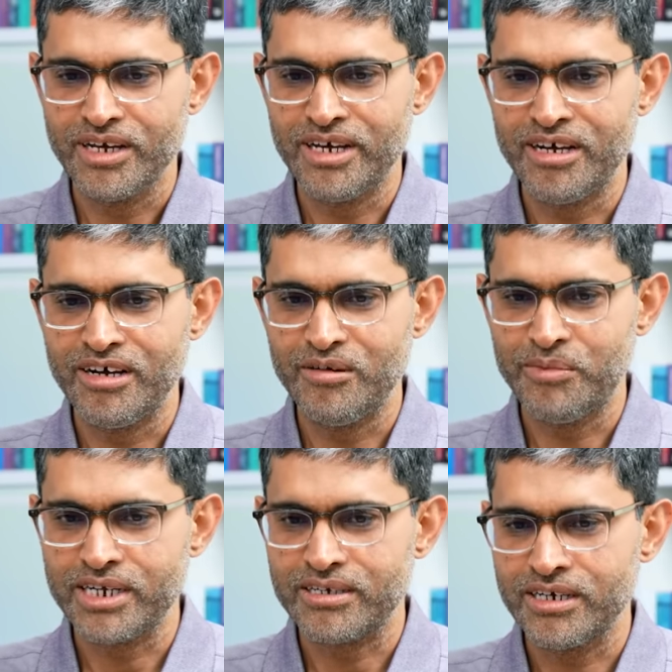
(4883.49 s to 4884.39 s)
Uh,
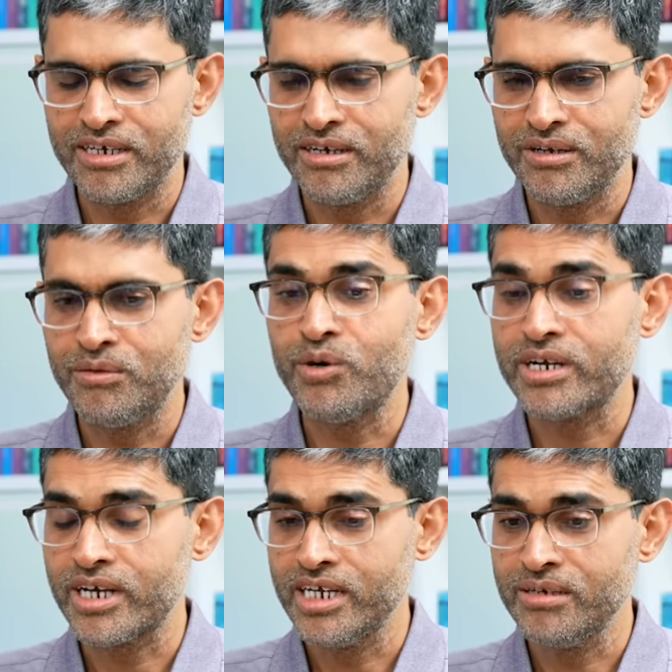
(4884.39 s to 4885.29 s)
but uh, over
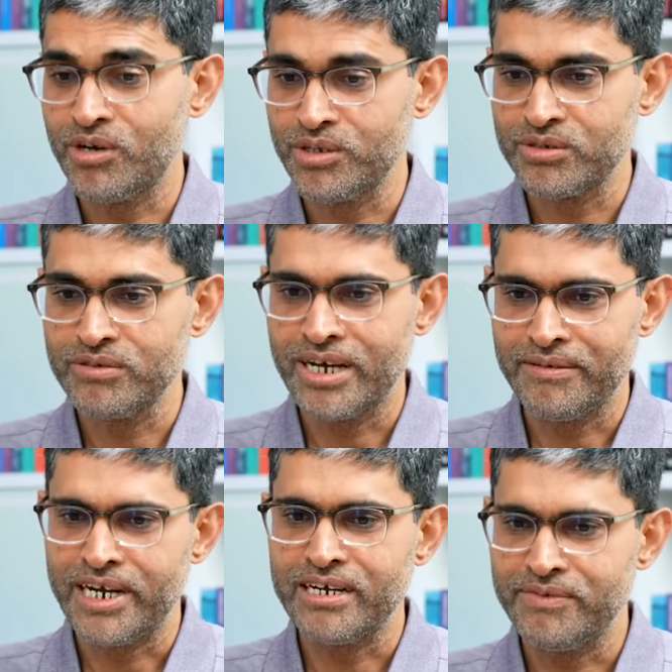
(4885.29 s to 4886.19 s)
time, also I've
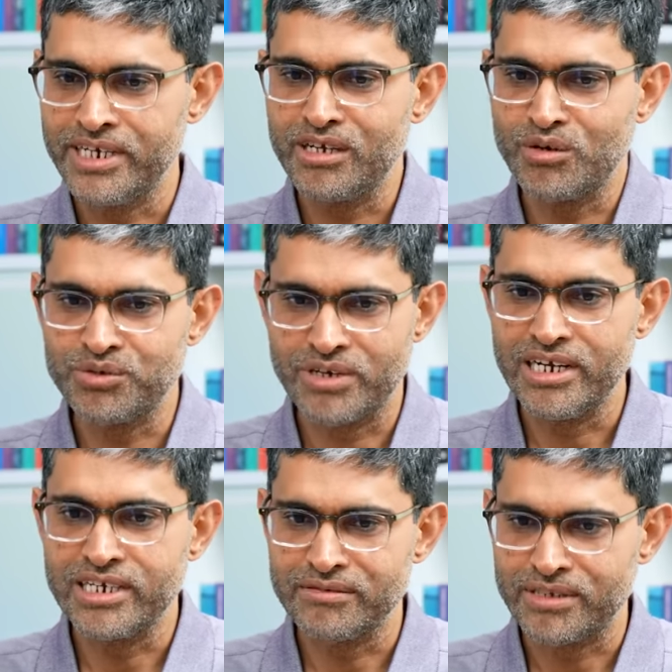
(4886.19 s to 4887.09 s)
had very close
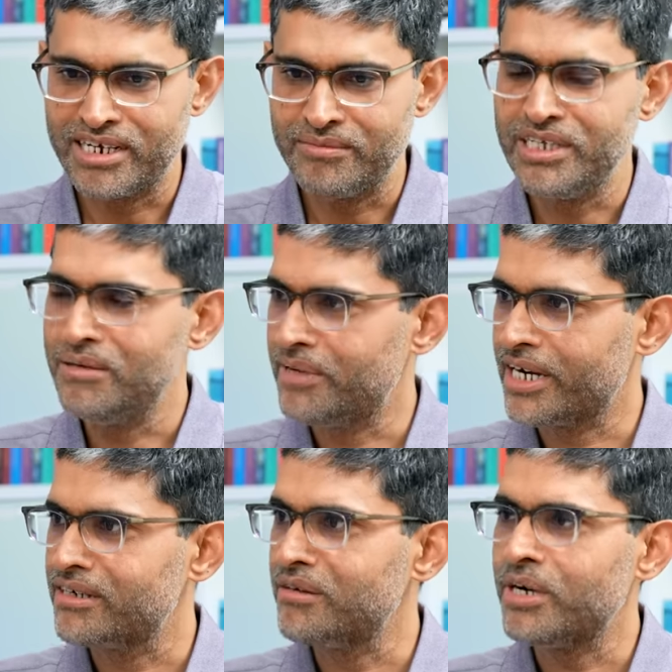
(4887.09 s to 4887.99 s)
relatives that have been
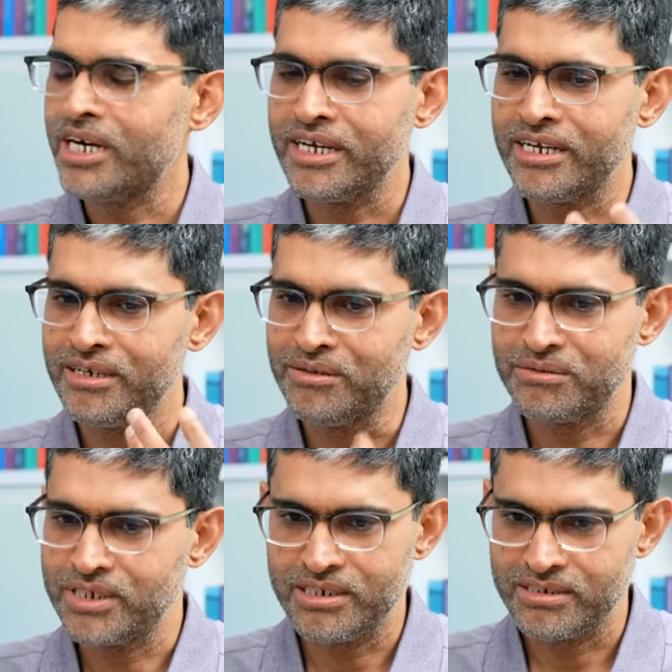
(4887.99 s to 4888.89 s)
impacted by you know
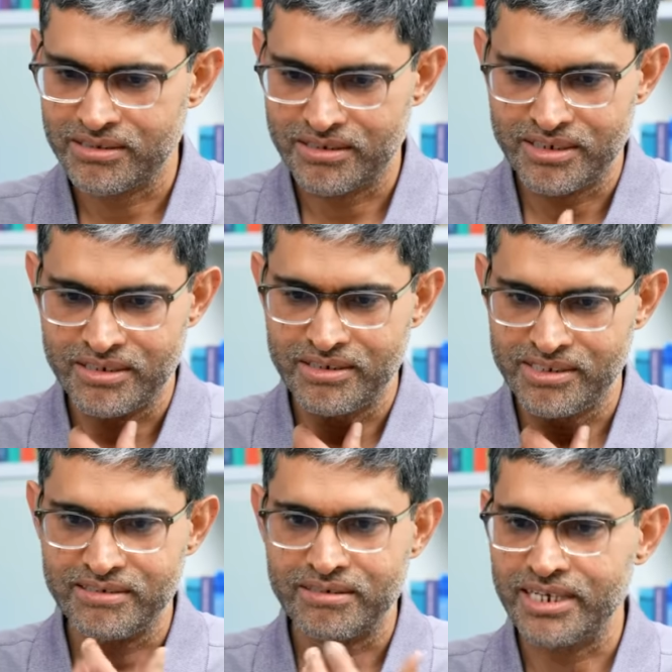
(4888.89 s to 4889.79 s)
serious uh,
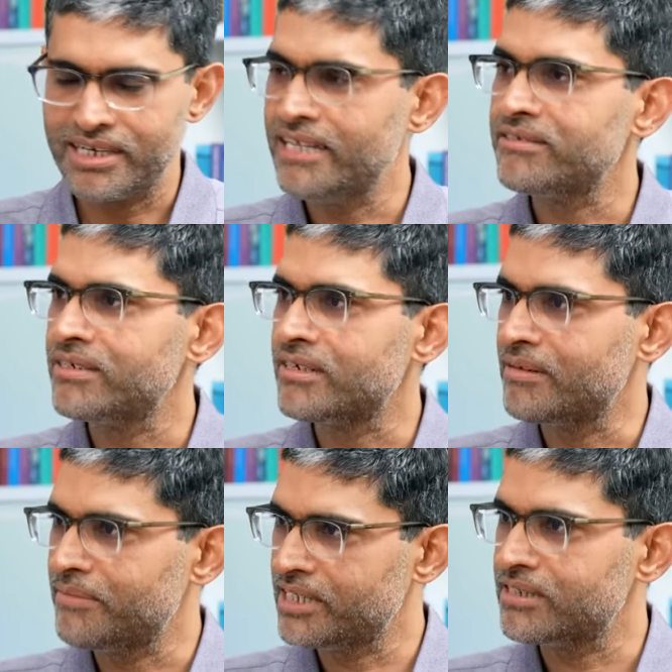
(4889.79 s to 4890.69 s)
diseases like cancer
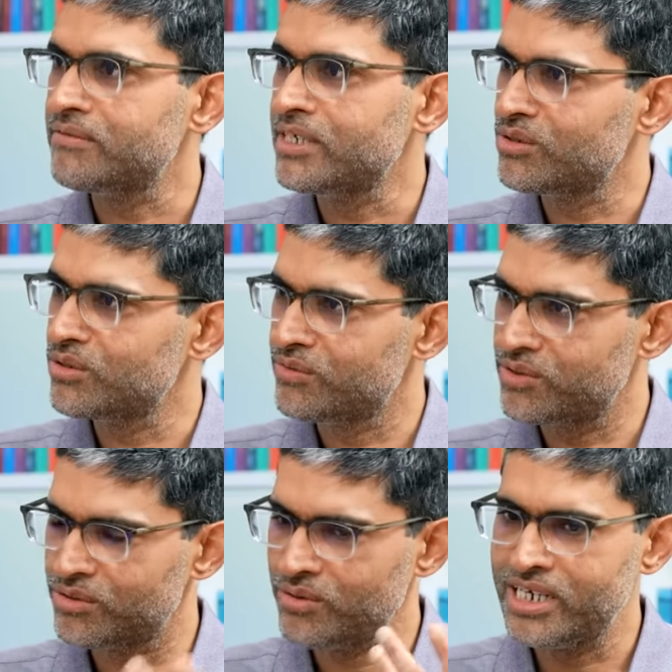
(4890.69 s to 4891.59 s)
and passed away and so
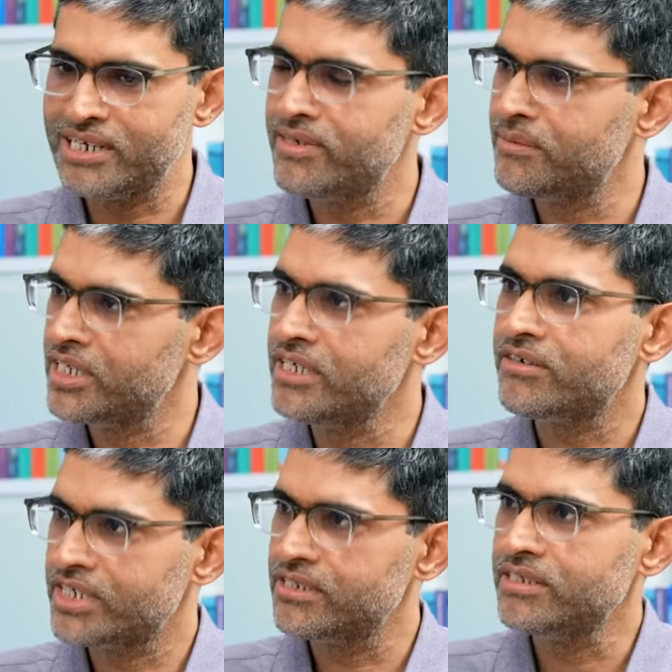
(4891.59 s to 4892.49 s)
forth. So I developed an
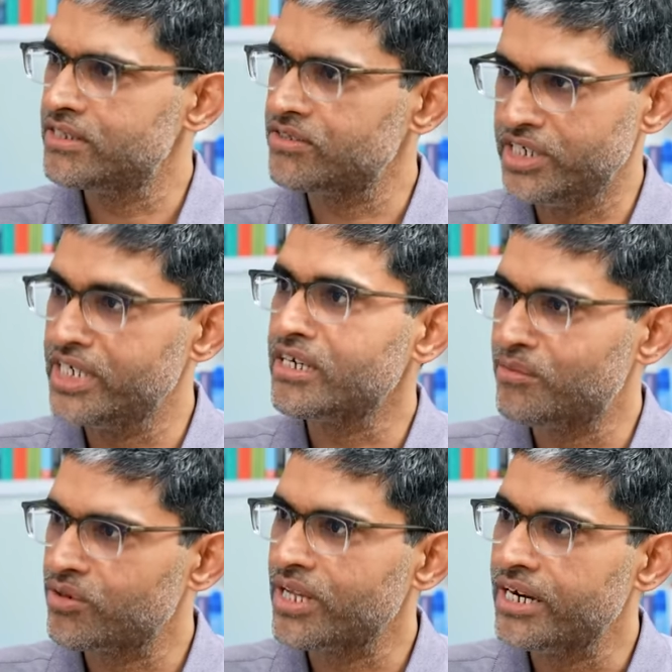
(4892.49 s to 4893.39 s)
interest in just reading
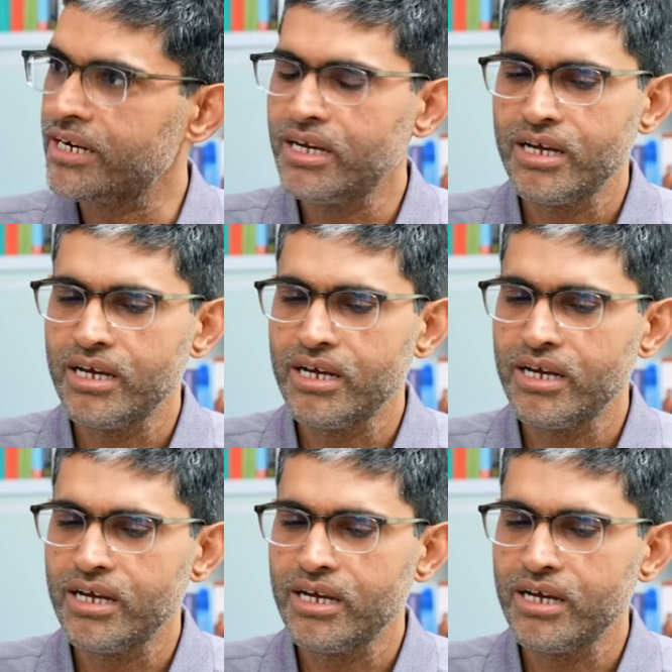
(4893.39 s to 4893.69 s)
about that.